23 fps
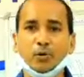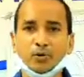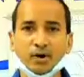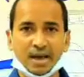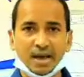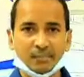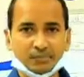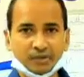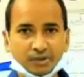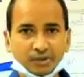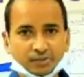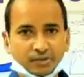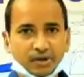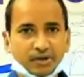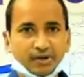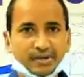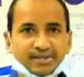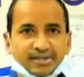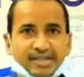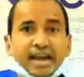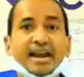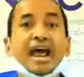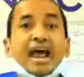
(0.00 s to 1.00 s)
good absorption
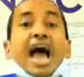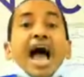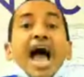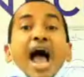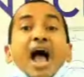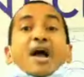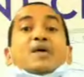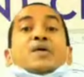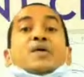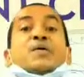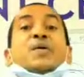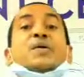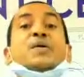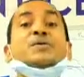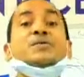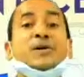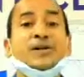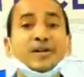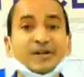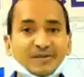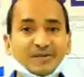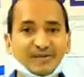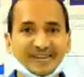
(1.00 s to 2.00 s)
is the aqueous
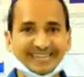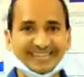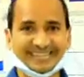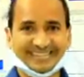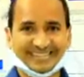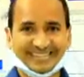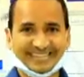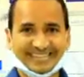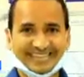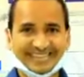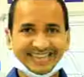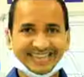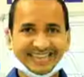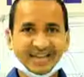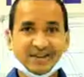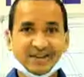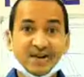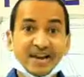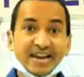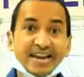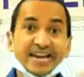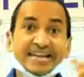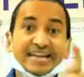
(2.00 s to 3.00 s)
solubility.
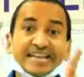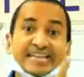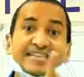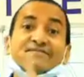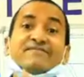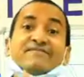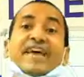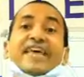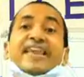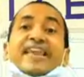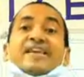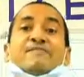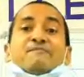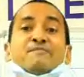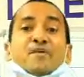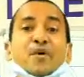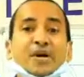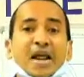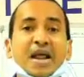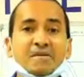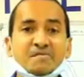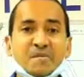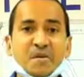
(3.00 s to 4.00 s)
It is very
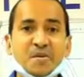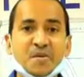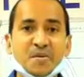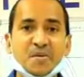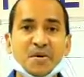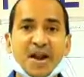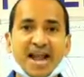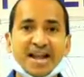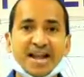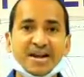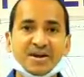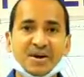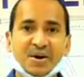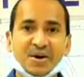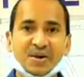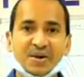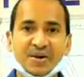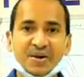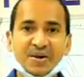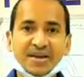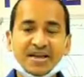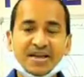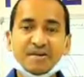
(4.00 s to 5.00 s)
important for oral
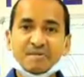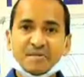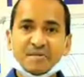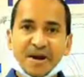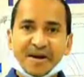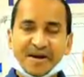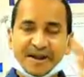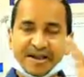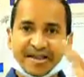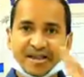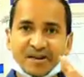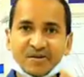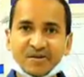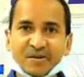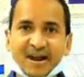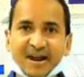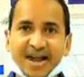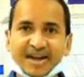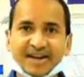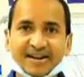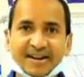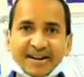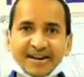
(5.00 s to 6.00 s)
drug. If you are taking
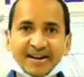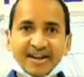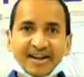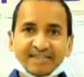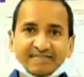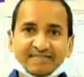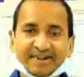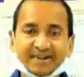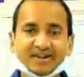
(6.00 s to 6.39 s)
oral drug, the